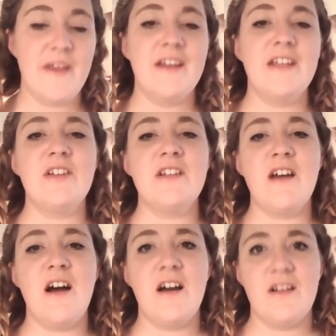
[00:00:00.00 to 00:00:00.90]
You're
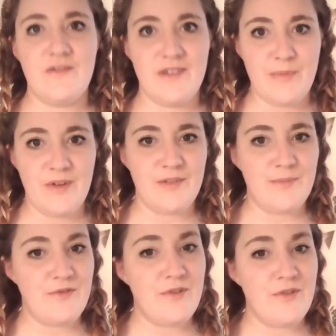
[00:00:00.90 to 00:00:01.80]
not
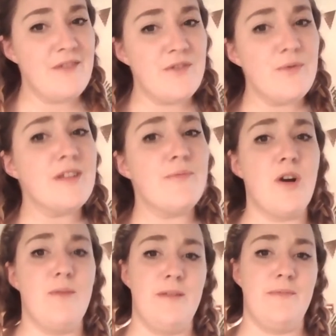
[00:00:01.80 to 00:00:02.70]
responsible for everyone's
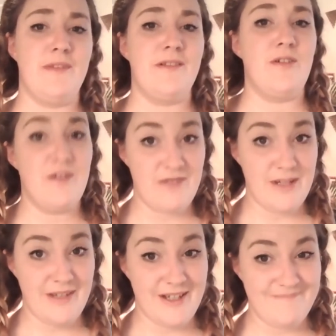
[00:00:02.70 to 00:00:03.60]
problems or
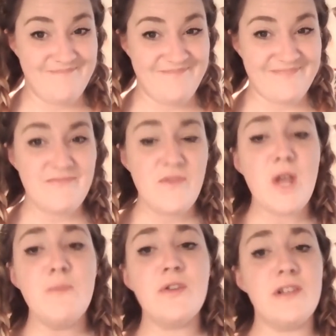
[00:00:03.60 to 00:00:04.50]
dreams.
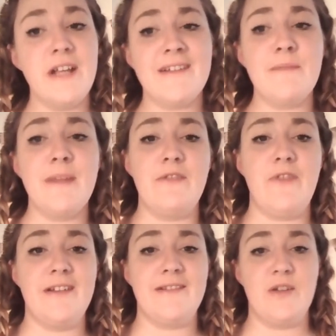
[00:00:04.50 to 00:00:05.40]
Mostly as a
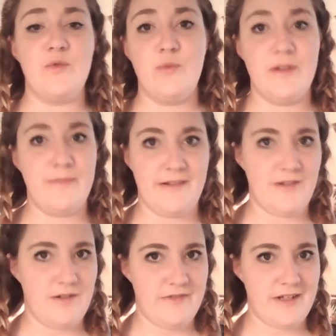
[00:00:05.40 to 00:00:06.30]
manifestor who will be
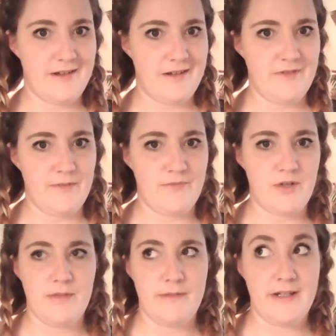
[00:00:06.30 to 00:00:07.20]
solving every
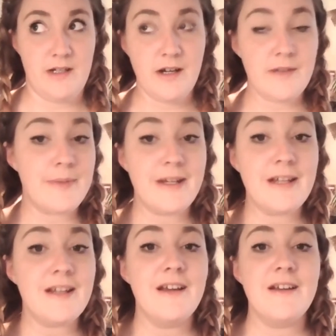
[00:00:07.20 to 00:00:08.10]
problem in a
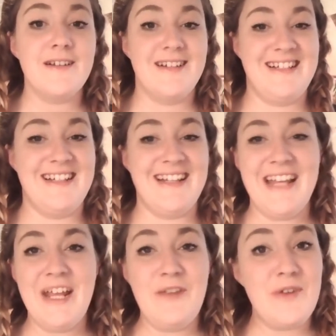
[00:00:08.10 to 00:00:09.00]
heartbeat,
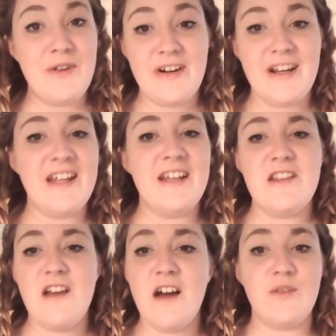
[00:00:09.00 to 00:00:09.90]
if you're
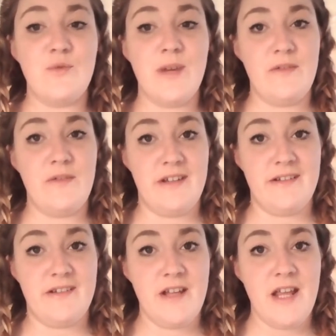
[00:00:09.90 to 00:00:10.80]
not aware of
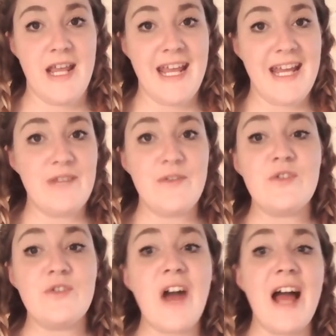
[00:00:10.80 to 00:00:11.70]
this, and if you
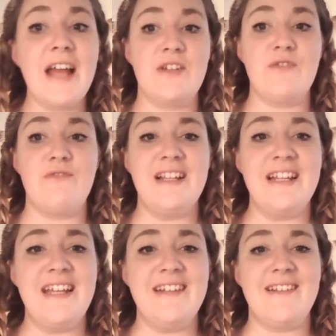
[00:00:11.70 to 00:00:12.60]
try to
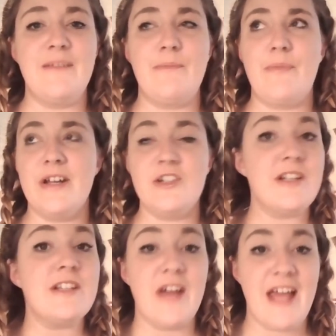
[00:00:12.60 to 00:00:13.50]
release the pressure
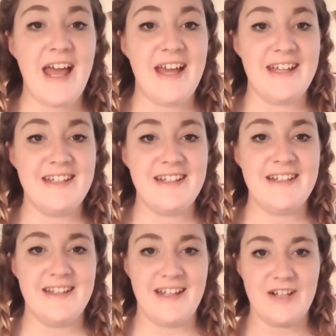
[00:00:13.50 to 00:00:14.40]
in your head
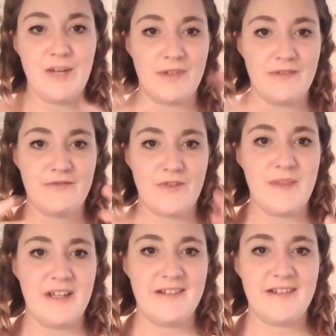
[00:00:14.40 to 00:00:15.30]
that comes from
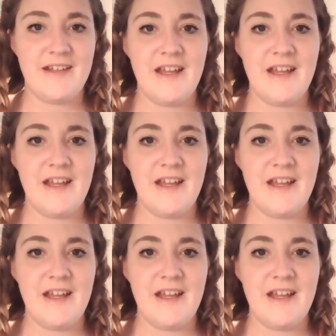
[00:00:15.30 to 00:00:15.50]
this,